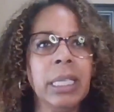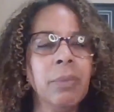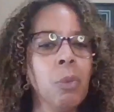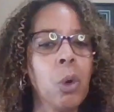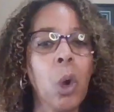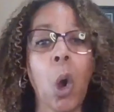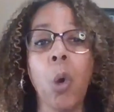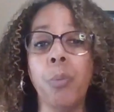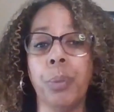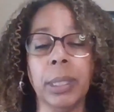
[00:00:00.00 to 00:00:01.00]
more
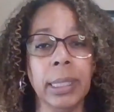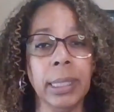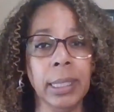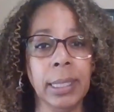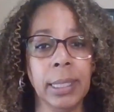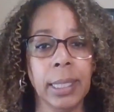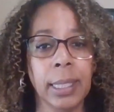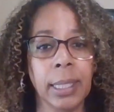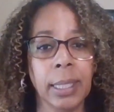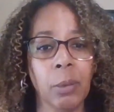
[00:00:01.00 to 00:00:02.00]
openly
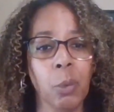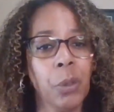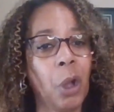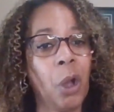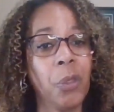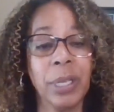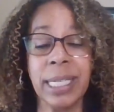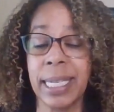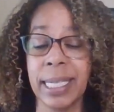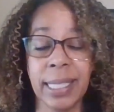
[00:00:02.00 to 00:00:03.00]
with
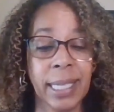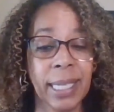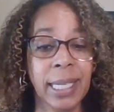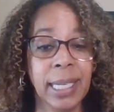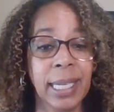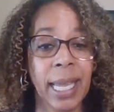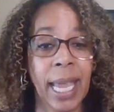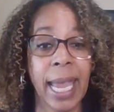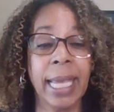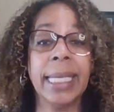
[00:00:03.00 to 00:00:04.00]
authenticity
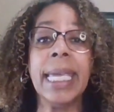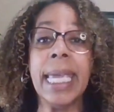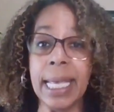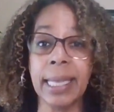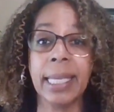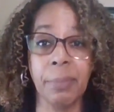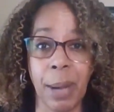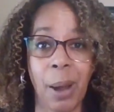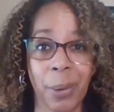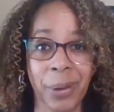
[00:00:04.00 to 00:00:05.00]
and healing
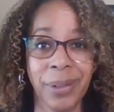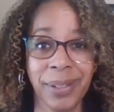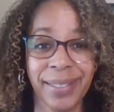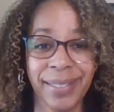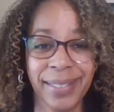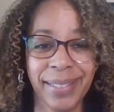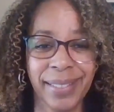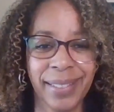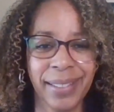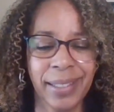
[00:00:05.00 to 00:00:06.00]
power,
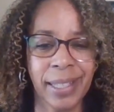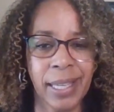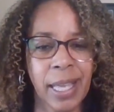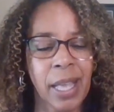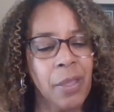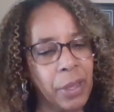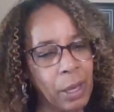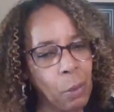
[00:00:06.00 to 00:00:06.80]
then I